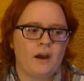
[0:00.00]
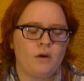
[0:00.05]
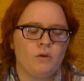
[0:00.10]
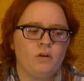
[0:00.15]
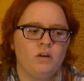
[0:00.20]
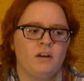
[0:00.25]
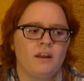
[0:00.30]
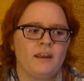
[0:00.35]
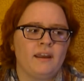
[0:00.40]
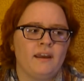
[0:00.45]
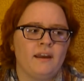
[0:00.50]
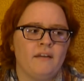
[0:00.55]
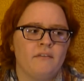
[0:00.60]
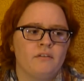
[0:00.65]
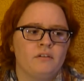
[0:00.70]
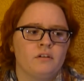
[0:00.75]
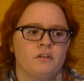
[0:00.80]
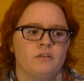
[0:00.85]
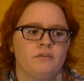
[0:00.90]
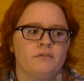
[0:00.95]
could I
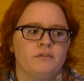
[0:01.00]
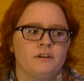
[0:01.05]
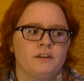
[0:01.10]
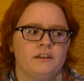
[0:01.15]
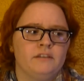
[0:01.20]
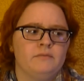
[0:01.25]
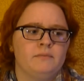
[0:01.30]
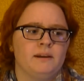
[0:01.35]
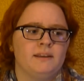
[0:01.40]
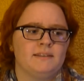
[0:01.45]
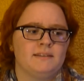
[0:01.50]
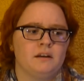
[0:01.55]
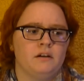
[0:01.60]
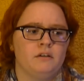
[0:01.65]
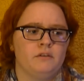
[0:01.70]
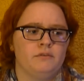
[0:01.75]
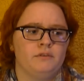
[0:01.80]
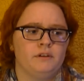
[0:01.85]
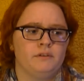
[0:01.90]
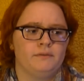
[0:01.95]
ever forgive
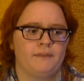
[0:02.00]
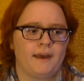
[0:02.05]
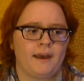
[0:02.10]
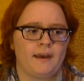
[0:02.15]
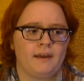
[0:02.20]
myself if